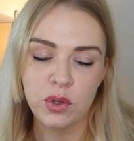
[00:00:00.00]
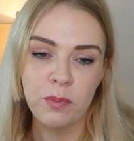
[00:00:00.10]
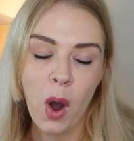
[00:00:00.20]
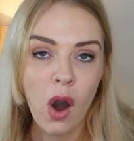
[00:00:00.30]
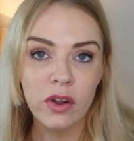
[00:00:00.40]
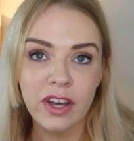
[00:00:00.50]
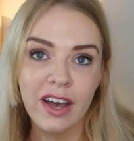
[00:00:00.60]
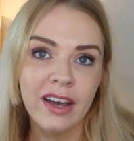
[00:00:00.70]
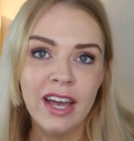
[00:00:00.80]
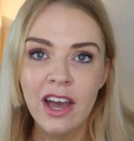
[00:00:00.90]
your
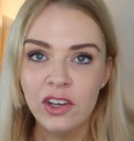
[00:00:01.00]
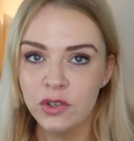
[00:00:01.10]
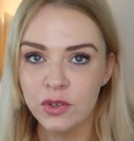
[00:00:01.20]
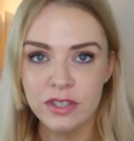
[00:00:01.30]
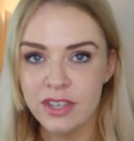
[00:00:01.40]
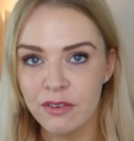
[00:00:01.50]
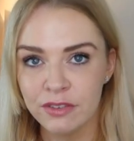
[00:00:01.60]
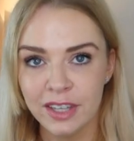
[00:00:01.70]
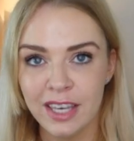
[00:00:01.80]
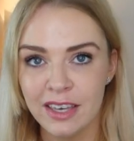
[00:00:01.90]
partner. You could
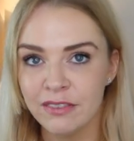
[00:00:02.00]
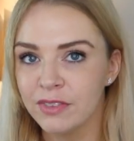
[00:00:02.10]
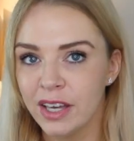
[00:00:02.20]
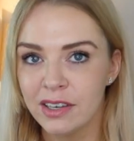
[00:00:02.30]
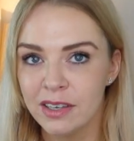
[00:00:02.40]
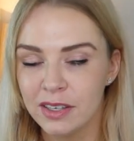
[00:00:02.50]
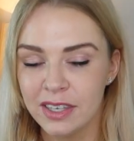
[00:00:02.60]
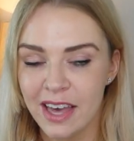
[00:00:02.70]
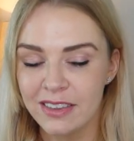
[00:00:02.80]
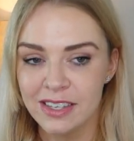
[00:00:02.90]
definitely
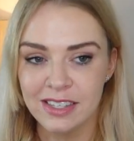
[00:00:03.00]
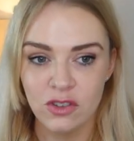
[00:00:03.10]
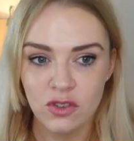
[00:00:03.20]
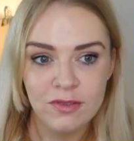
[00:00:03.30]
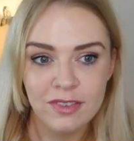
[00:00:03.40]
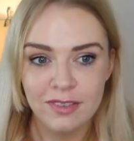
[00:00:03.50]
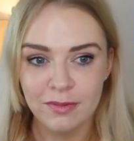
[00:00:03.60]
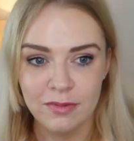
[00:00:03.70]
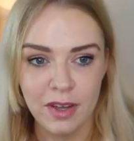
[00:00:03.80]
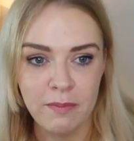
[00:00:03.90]
like get this, and
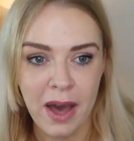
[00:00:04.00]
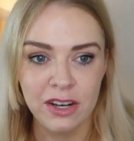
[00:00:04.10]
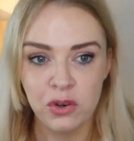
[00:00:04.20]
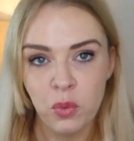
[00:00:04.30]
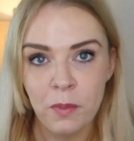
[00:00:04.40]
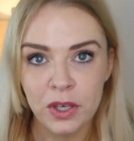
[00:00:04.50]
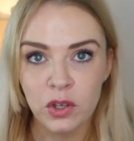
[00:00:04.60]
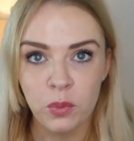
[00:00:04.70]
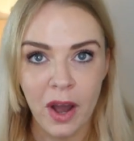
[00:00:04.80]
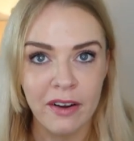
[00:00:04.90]
a man and a woman
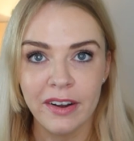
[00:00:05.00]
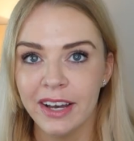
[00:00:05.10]
could wear